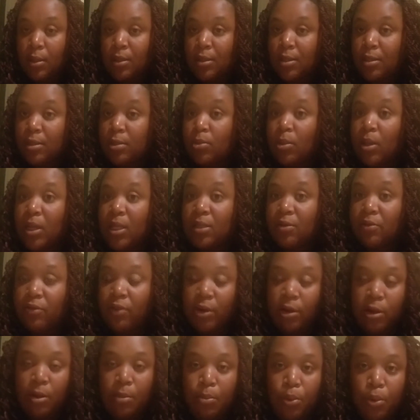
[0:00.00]
This is why it's
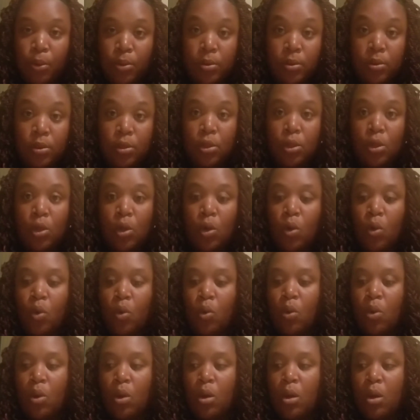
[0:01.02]
very important to
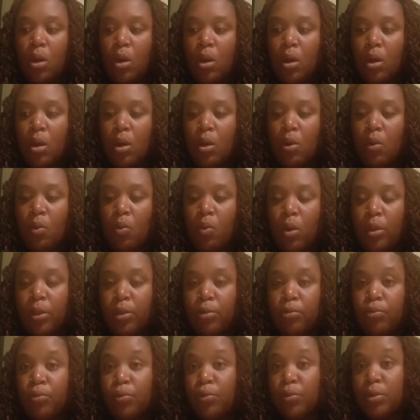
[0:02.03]
know what
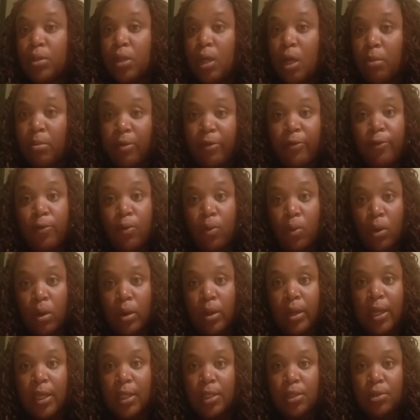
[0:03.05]
the rules are
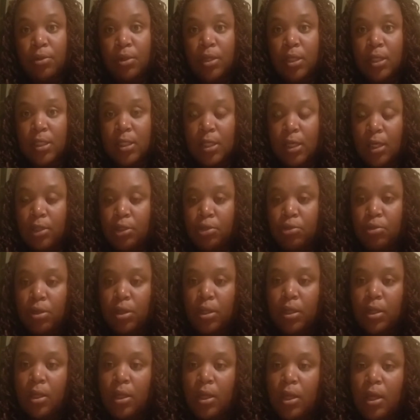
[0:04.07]
before entering these countries.
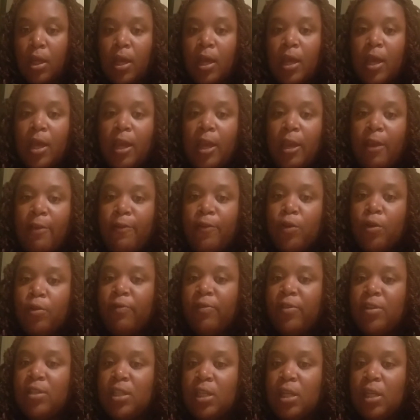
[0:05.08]
If you're
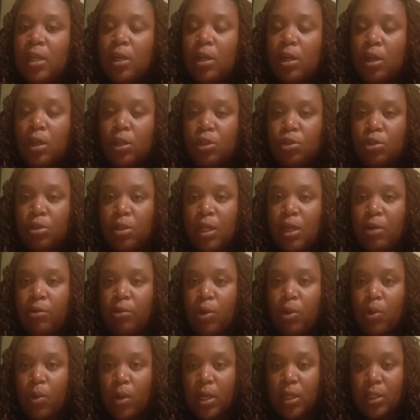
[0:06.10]
visiting a country that
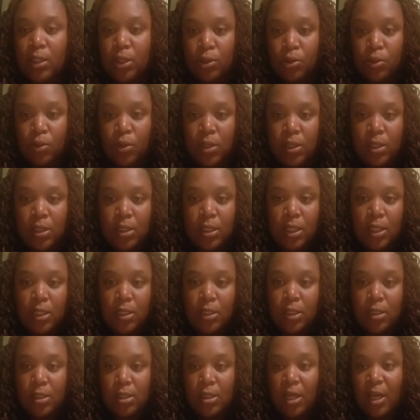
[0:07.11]
requires U.S.
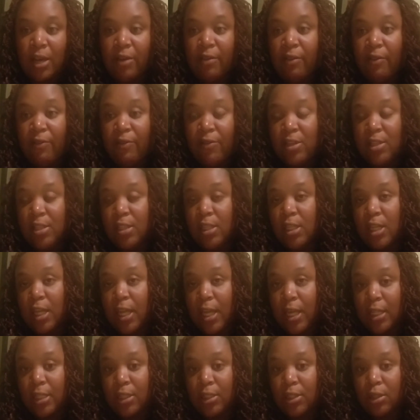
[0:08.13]
citizens to have a visa
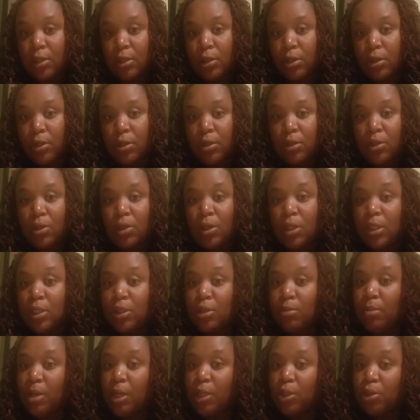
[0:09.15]
to enter, you need
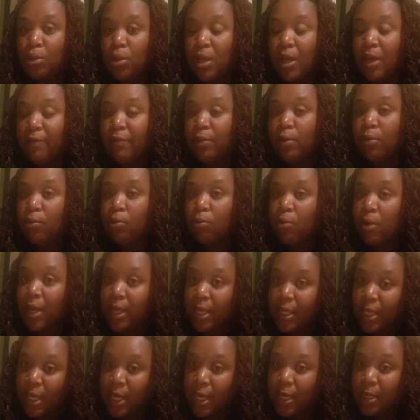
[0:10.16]
to make sure you have the
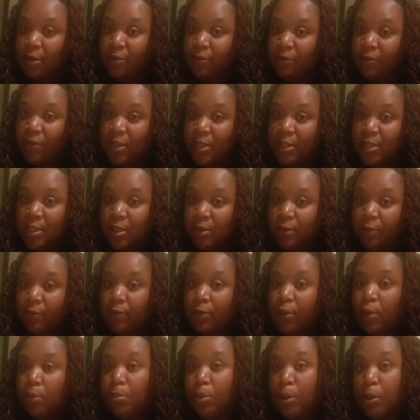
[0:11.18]
right kind of visa
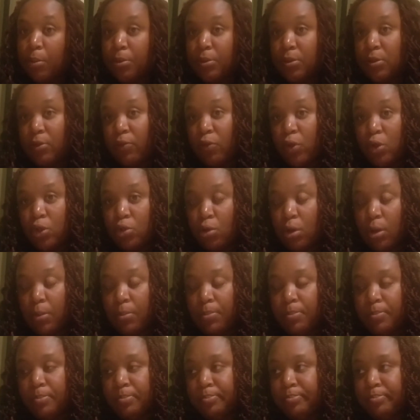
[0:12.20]
for the purpose of your trip.